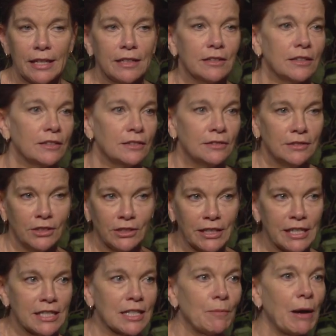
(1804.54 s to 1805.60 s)
candle, you'll
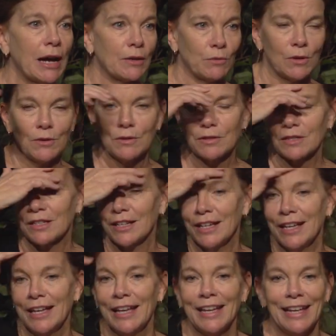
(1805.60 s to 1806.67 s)
get some eye rolls.
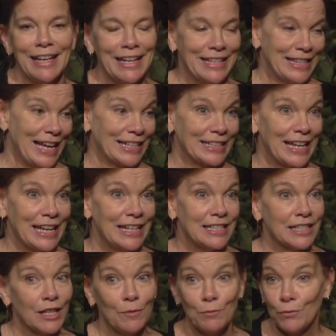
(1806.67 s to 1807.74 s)
In that case,
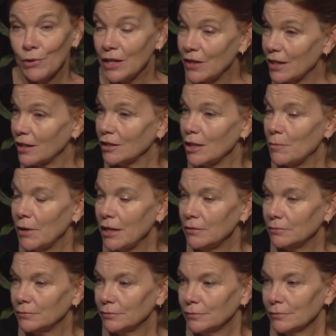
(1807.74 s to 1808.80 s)
breathe in a little bit,
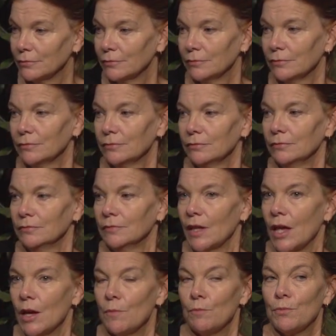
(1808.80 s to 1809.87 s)

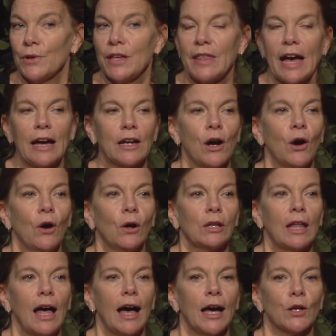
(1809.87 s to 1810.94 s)
breathe out a whole
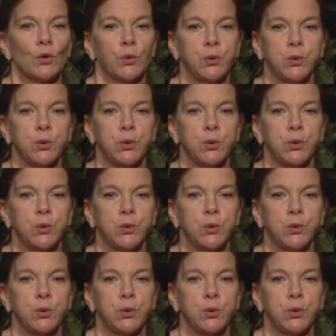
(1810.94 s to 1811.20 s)
lot.